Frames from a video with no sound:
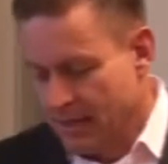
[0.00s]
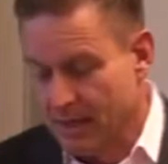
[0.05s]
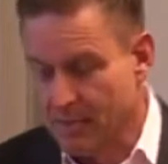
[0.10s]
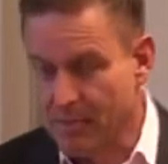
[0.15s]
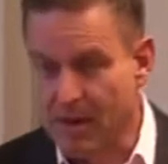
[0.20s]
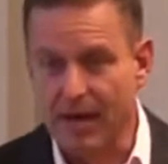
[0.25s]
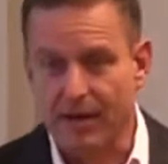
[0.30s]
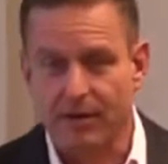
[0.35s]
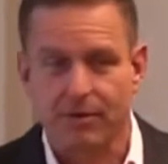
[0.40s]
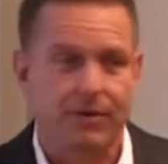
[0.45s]
In
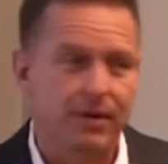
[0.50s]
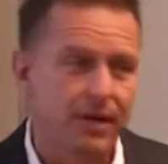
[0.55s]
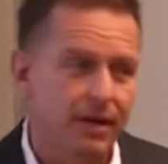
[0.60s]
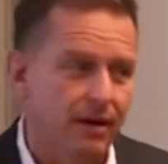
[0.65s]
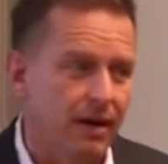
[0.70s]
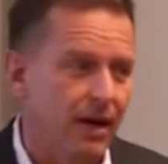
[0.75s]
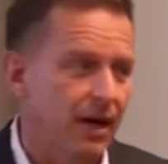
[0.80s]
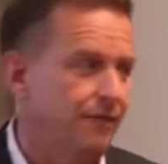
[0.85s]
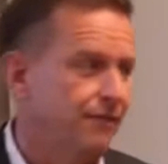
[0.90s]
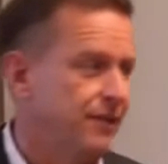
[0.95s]
my
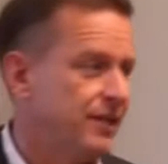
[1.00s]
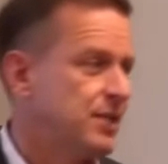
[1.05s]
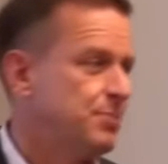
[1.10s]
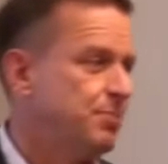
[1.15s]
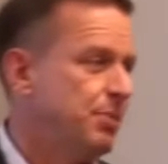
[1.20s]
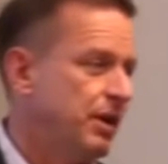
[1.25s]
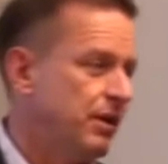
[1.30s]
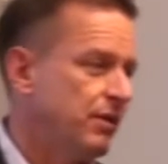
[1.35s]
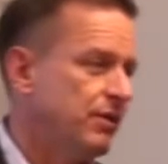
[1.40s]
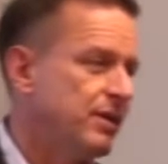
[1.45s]
career, I've
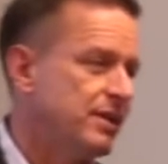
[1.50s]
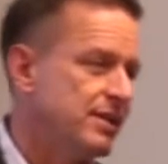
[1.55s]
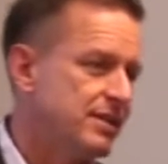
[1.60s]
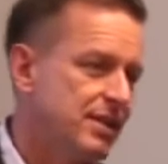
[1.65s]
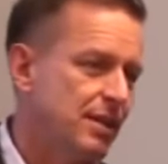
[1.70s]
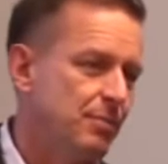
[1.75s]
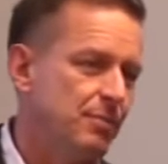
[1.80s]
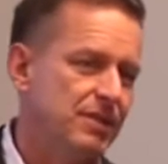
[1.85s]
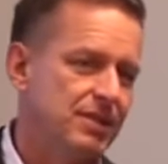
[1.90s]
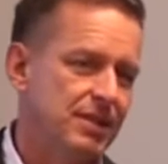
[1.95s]
experienced
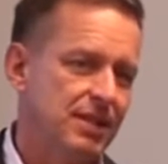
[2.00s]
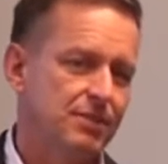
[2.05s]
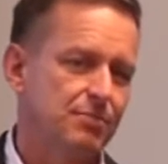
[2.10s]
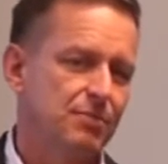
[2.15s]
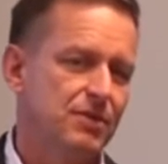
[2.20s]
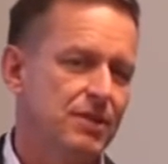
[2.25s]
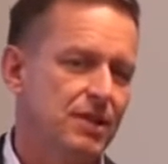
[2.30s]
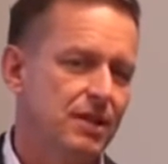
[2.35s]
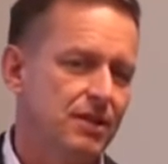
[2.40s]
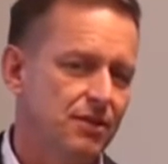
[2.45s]
some
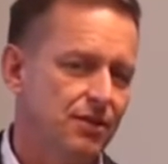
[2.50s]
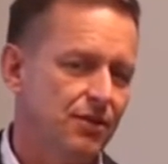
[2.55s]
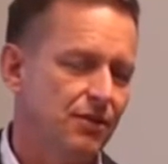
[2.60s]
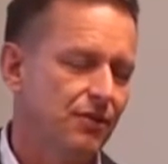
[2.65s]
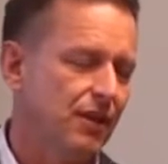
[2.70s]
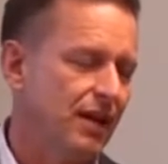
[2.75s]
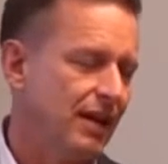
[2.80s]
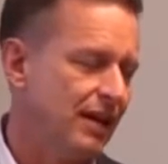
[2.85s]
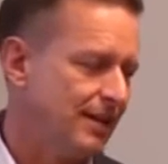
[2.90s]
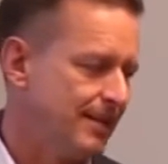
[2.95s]
assessment
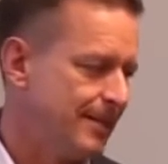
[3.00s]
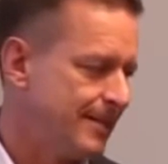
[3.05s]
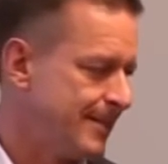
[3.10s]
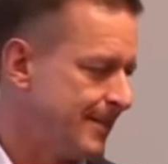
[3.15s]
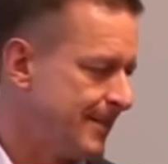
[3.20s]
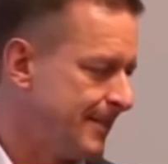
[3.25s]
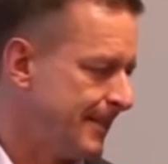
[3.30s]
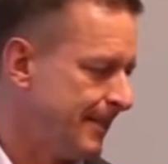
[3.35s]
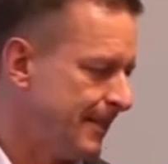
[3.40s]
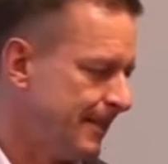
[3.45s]
centers, and